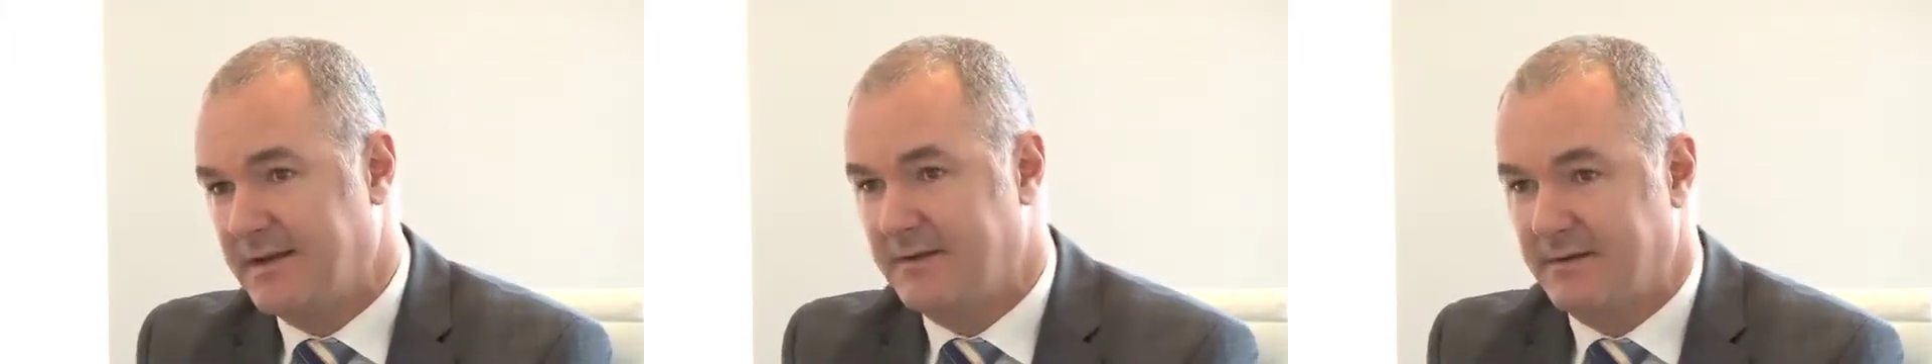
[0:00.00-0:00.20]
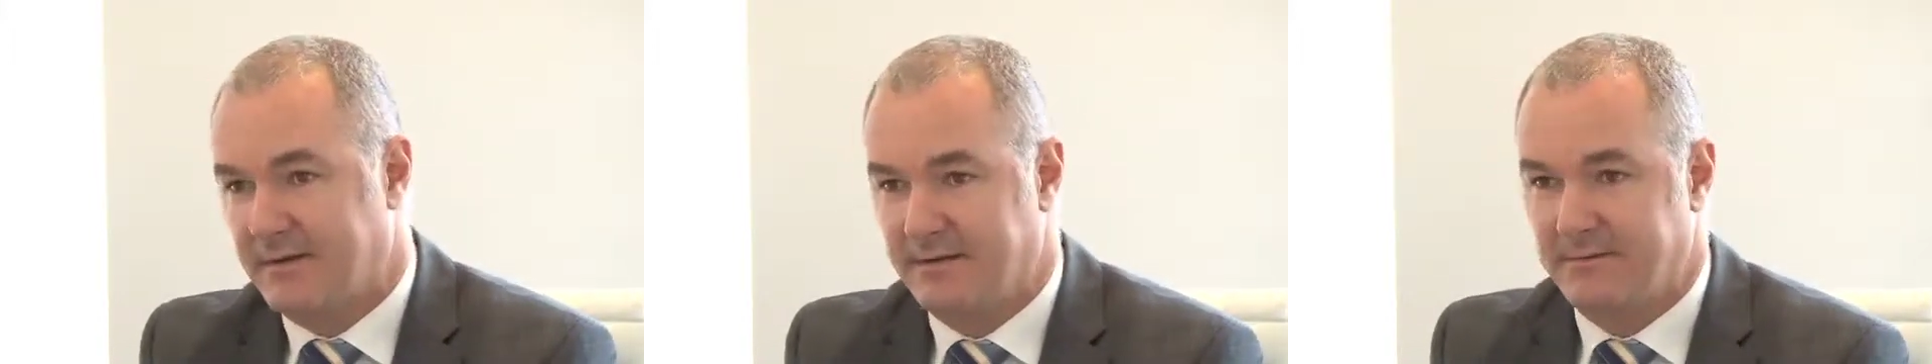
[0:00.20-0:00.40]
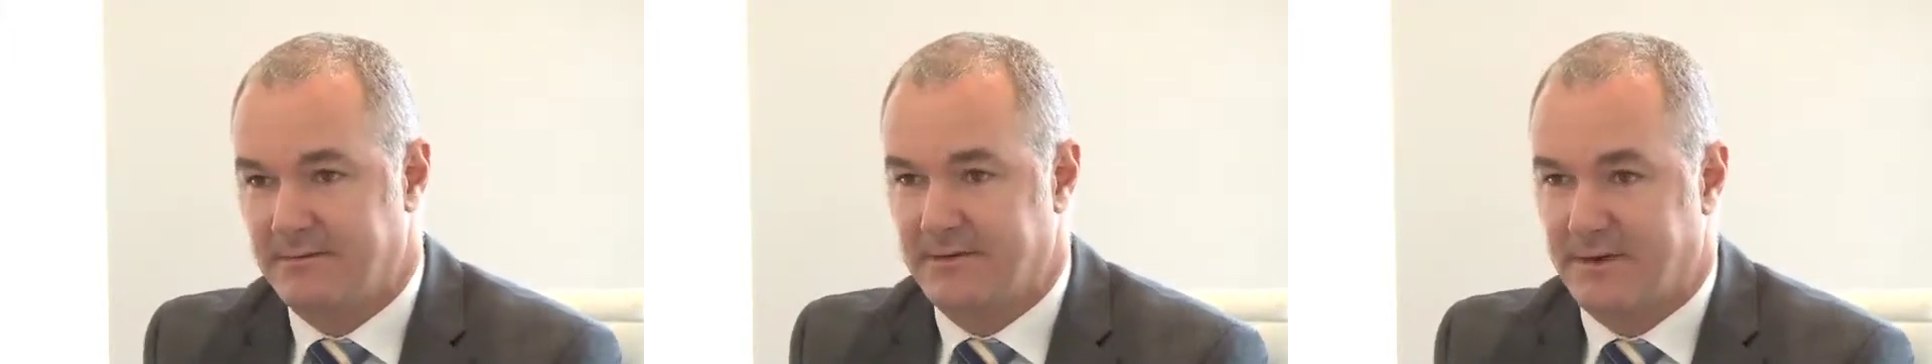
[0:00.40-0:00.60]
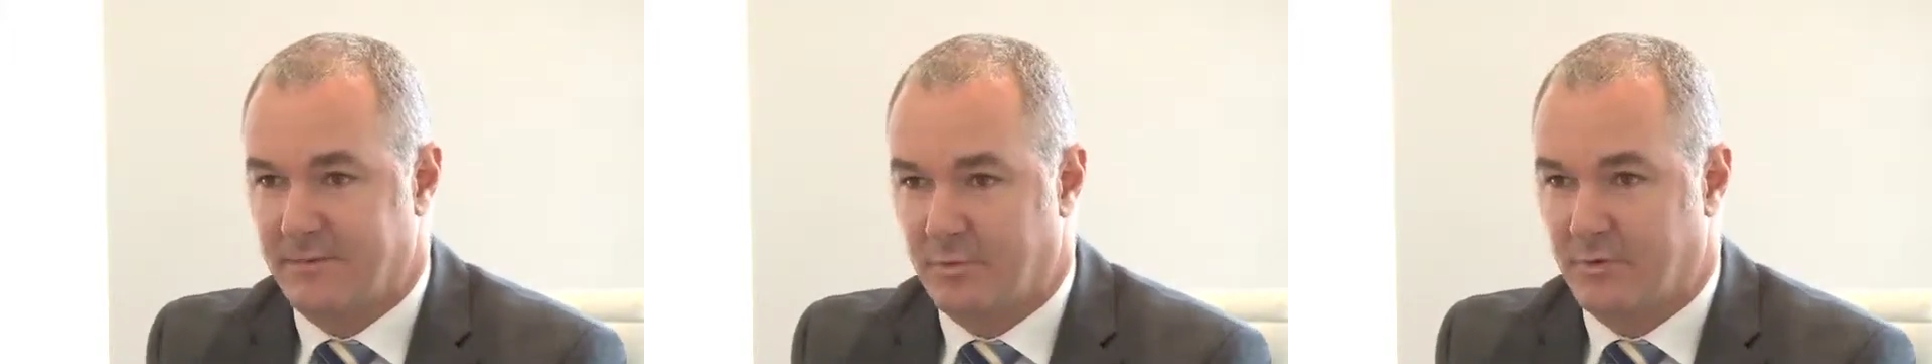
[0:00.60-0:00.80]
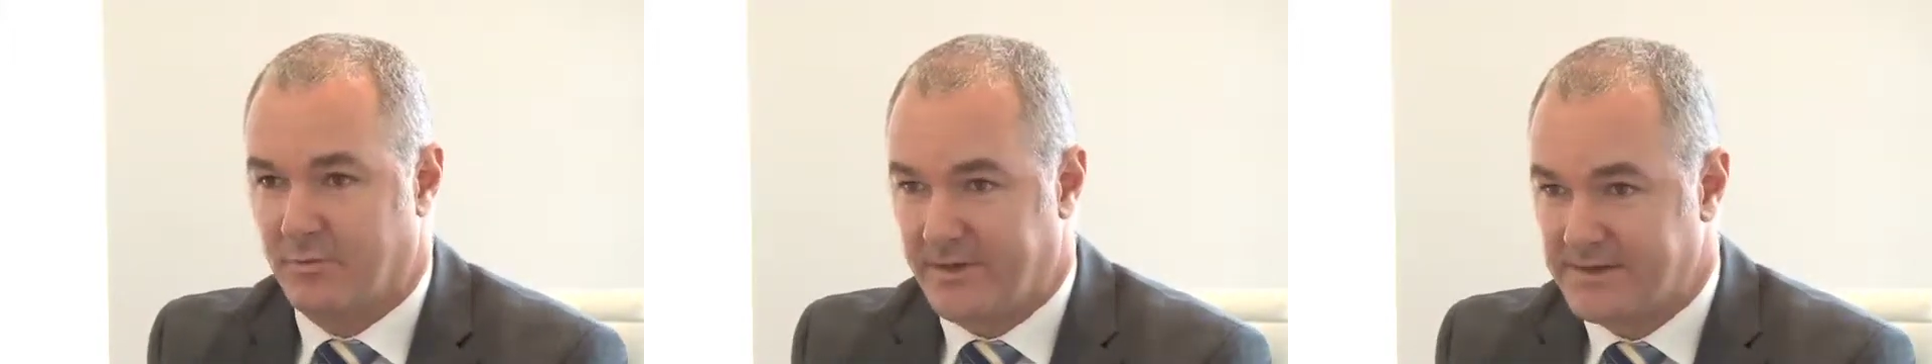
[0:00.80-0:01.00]
and
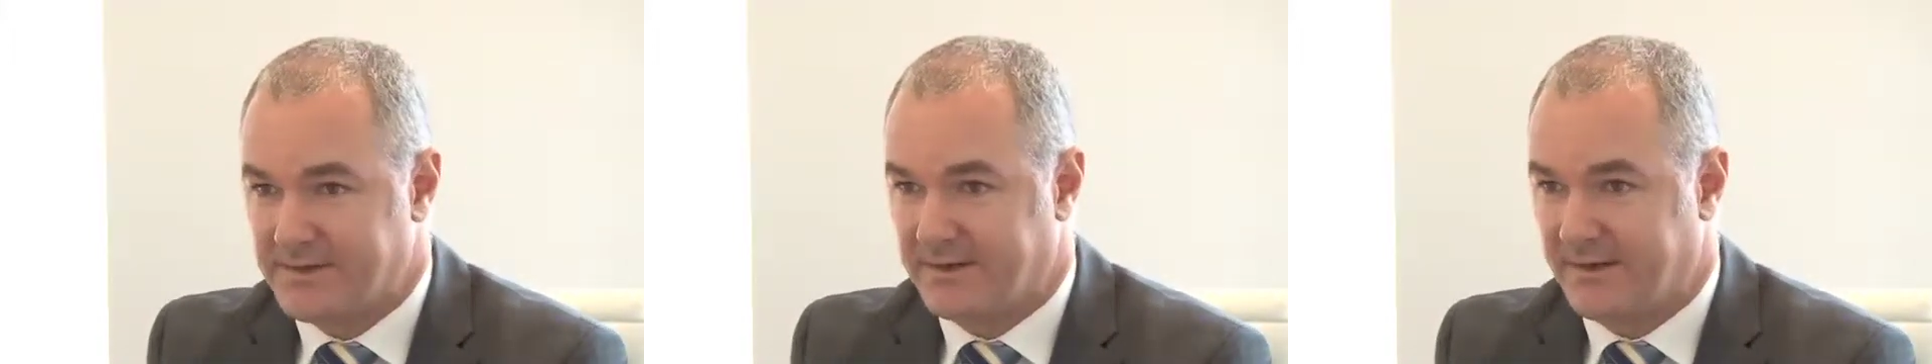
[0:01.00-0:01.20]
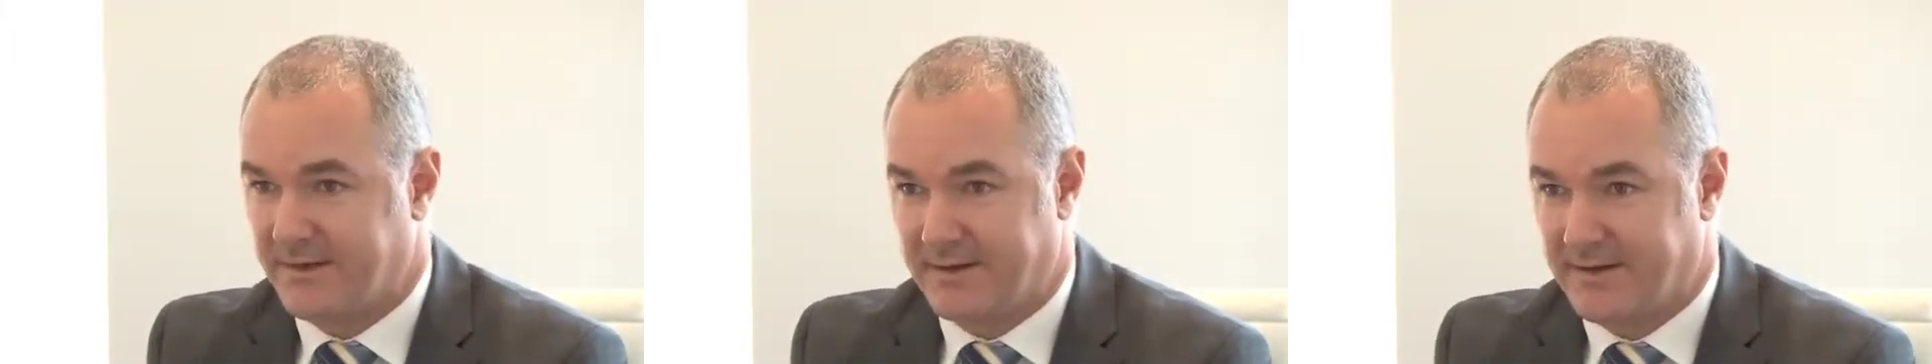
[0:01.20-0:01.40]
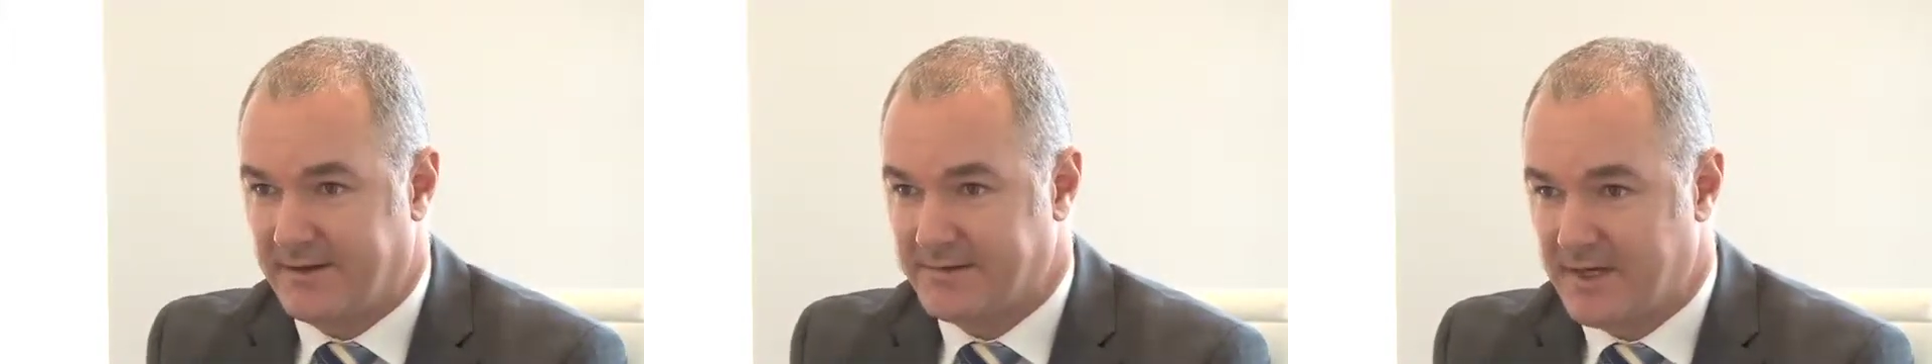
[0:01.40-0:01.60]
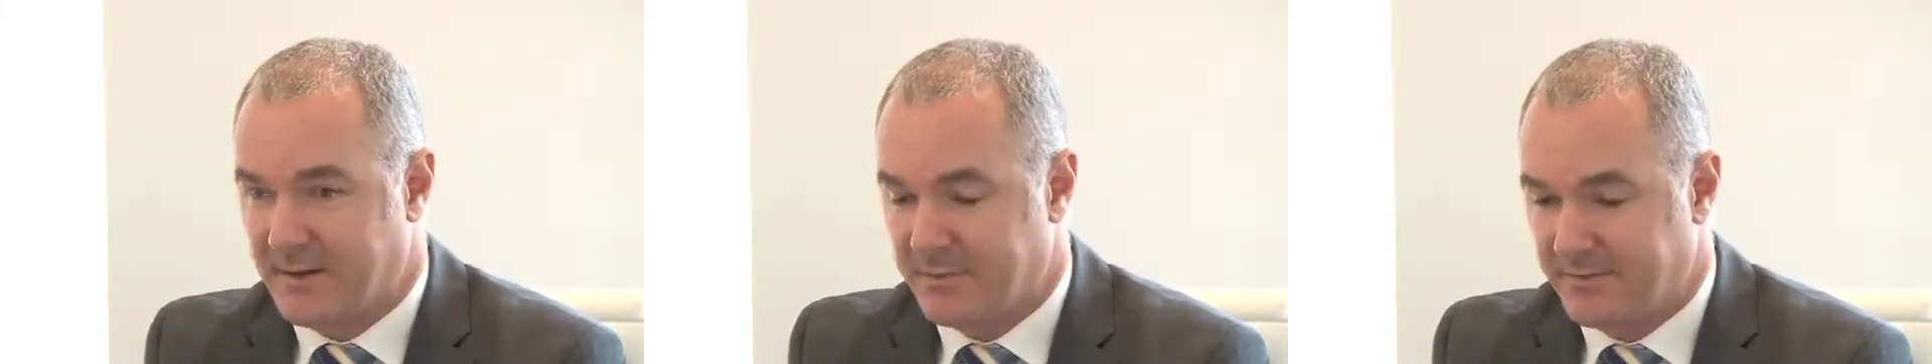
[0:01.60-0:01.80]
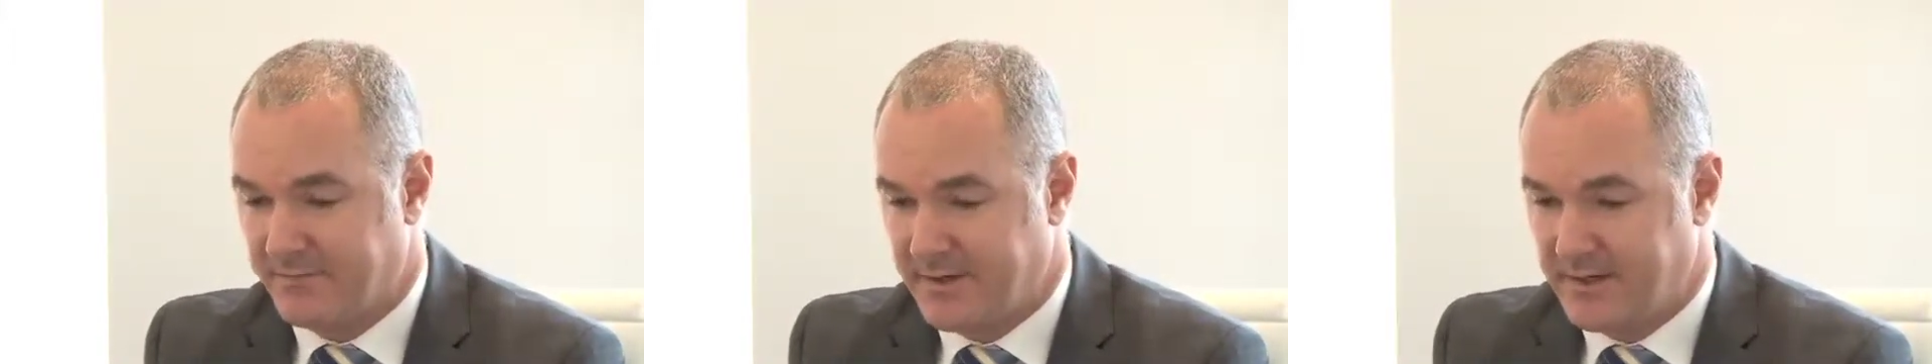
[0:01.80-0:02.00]
more recently the last
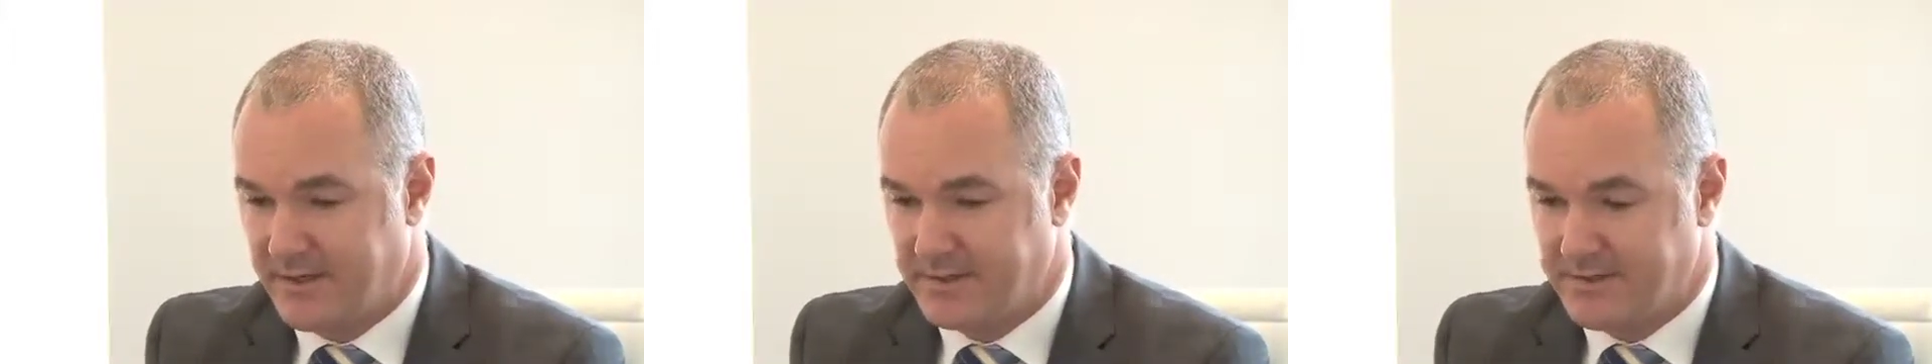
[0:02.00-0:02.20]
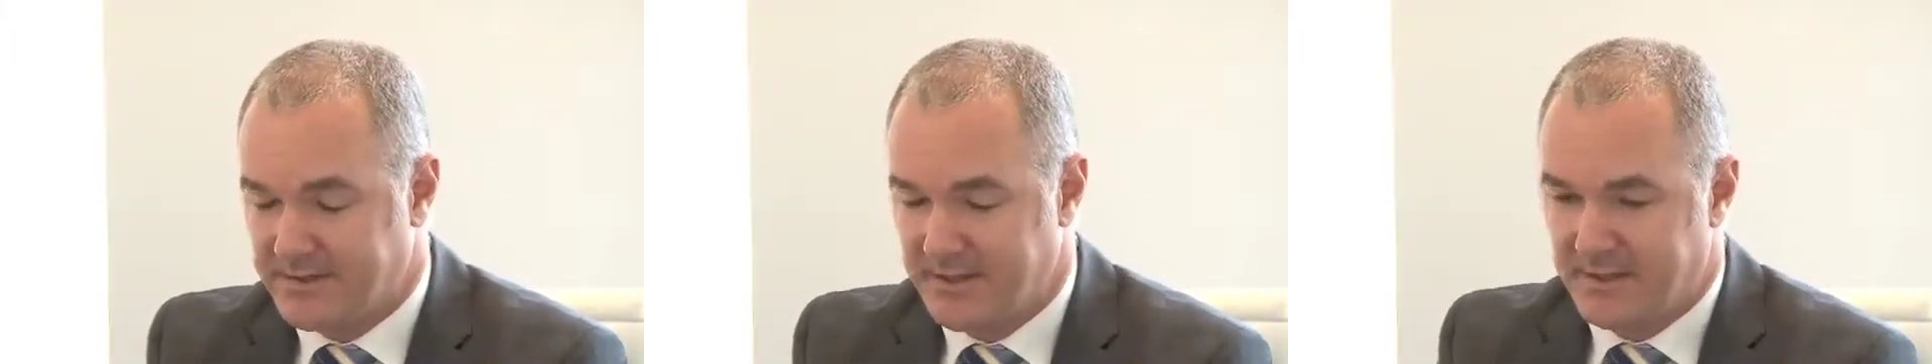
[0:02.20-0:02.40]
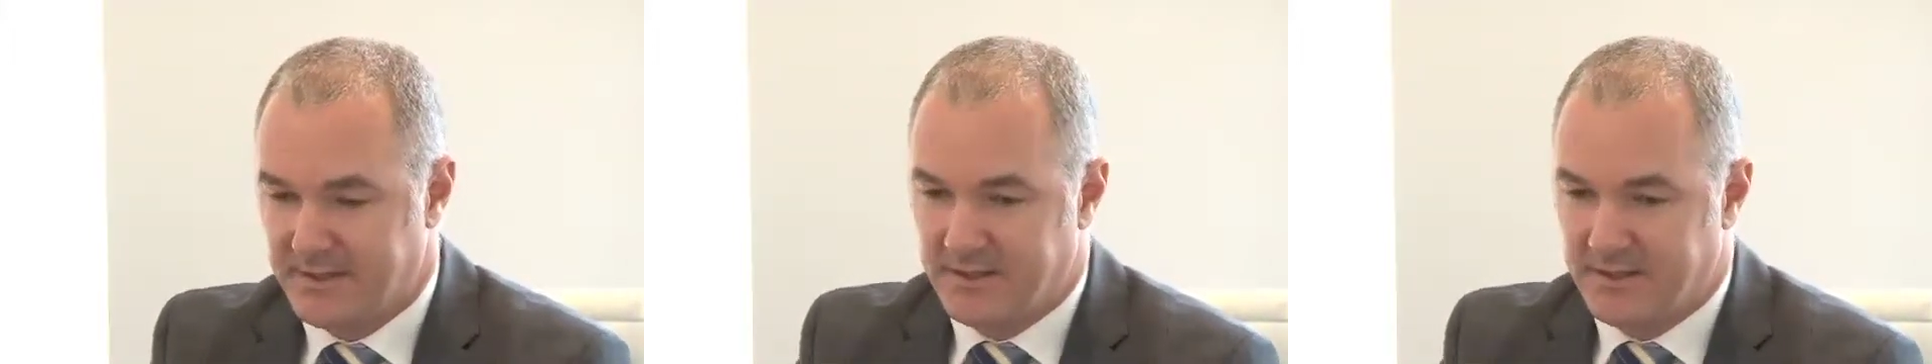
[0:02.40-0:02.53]
couple of years,